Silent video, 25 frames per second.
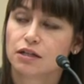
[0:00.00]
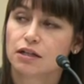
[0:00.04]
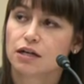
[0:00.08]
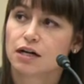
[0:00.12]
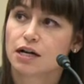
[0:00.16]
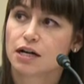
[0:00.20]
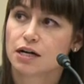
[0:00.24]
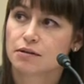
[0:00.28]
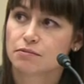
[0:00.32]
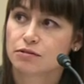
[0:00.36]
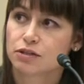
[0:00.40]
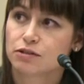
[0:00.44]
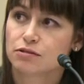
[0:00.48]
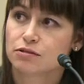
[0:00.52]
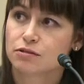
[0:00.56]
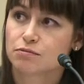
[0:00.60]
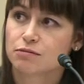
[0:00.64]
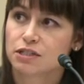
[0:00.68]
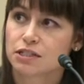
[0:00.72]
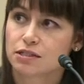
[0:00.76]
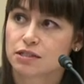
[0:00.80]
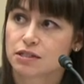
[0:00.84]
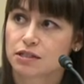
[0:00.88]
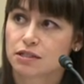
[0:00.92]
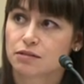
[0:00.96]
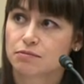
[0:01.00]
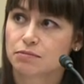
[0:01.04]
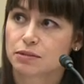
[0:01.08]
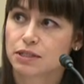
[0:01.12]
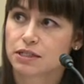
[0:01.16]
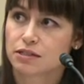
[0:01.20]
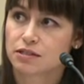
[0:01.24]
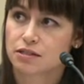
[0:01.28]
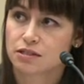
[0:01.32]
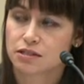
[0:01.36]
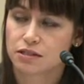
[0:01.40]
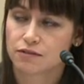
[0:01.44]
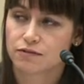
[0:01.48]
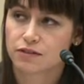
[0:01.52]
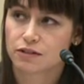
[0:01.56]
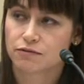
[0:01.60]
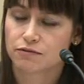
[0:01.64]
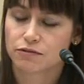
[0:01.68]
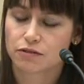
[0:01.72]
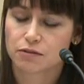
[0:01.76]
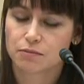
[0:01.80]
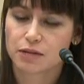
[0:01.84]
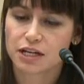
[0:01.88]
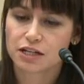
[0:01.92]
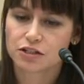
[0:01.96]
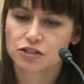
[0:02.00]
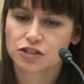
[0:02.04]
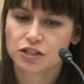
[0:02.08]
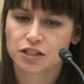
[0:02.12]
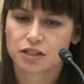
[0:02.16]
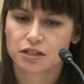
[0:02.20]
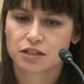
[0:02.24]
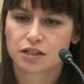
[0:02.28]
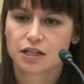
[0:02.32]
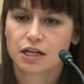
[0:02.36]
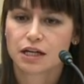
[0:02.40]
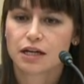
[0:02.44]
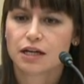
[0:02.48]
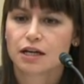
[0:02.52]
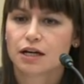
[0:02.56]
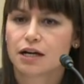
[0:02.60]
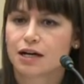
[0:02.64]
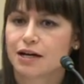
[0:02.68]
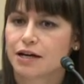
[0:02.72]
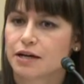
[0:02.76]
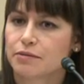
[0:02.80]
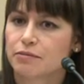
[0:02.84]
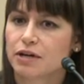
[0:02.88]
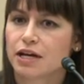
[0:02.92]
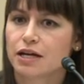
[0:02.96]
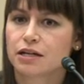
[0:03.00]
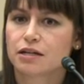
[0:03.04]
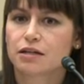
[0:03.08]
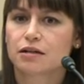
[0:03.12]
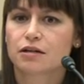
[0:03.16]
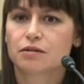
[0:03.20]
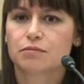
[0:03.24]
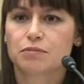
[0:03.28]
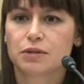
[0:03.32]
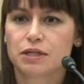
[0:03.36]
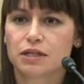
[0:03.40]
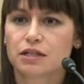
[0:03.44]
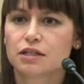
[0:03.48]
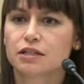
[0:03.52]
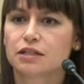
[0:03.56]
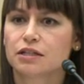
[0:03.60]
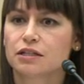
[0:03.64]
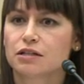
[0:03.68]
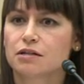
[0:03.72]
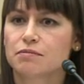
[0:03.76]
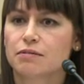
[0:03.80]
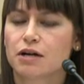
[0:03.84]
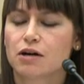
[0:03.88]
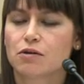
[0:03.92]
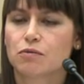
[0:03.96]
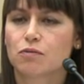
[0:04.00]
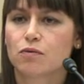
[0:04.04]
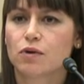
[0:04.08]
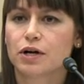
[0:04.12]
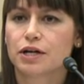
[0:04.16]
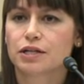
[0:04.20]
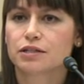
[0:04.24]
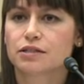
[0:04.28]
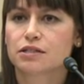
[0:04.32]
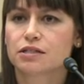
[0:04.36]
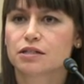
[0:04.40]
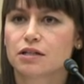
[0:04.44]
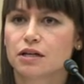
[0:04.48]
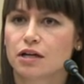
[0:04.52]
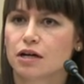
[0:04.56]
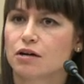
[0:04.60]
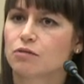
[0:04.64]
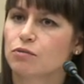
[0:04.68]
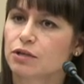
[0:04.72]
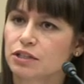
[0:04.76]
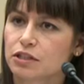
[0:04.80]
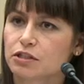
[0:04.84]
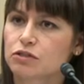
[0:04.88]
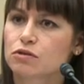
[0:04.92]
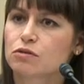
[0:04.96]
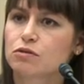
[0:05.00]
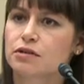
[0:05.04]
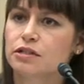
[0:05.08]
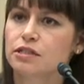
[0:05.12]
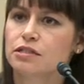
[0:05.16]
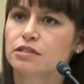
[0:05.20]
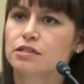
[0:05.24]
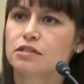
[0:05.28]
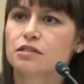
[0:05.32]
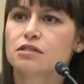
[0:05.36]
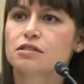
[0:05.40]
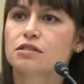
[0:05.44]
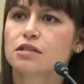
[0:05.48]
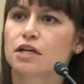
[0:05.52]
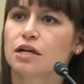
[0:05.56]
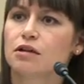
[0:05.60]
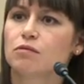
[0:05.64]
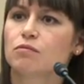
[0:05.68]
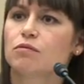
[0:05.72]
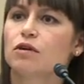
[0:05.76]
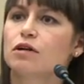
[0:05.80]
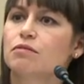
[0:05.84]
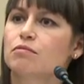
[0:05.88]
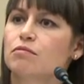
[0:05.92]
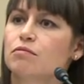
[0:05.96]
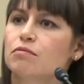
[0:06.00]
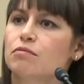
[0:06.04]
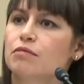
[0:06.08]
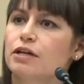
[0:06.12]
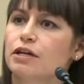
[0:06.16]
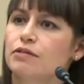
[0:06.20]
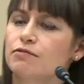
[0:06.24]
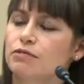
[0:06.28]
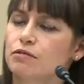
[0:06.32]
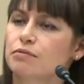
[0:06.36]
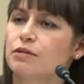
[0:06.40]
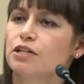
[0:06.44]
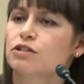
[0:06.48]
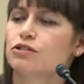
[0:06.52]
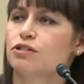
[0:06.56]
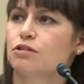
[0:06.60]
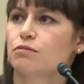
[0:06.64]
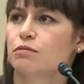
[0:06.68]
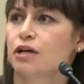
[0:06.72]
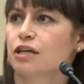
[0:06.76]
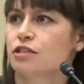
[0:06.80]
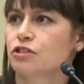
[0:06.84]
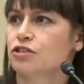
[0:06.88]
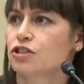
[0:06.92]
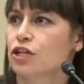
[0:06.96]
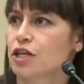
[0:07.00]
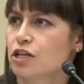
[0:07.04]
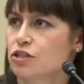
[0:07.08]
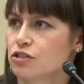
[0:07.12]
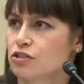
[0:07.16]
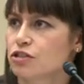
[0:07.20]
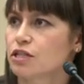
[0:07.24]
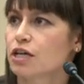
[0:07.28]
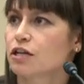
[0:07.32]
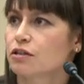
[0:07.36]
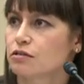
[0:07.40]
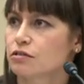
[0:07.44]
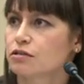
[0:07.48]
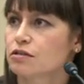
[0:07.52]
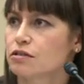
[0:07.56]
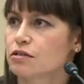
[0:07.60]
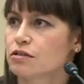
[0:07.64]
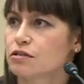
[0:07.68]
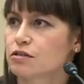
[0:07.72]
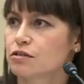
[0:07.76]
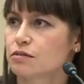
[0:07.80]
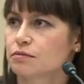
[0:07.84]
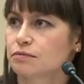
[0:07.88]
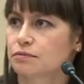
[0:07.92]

Um, those missing pieces of information, um, and be clear about what, uh, what the course is and what information might change that course.